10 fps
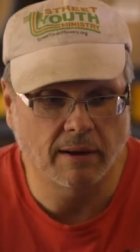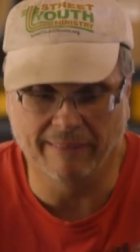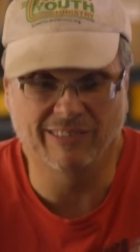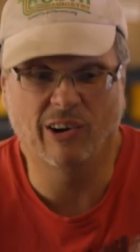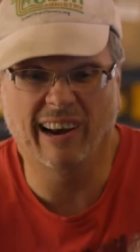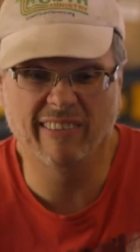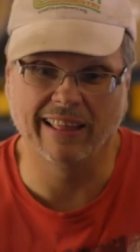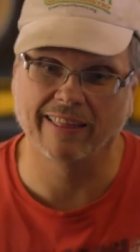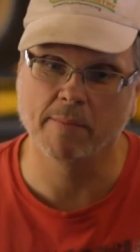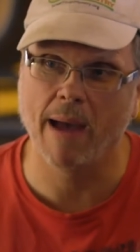I've learned
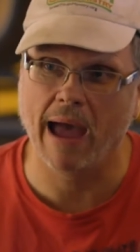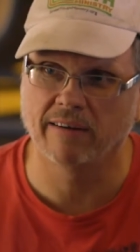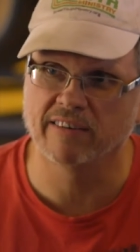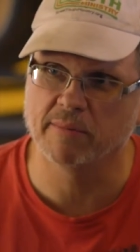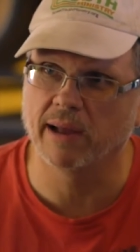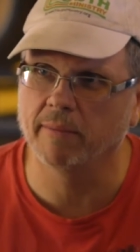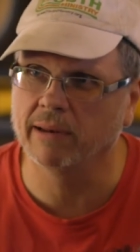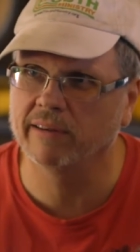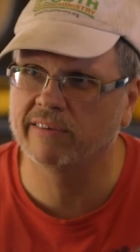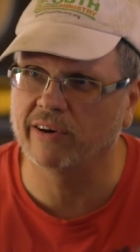everything that matters about
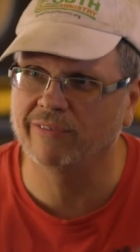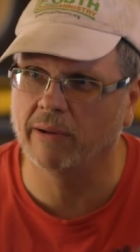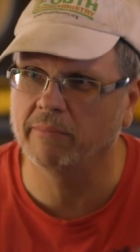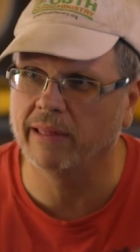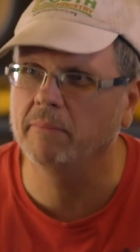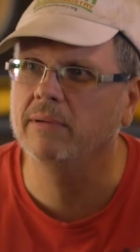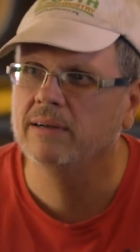ministry from them.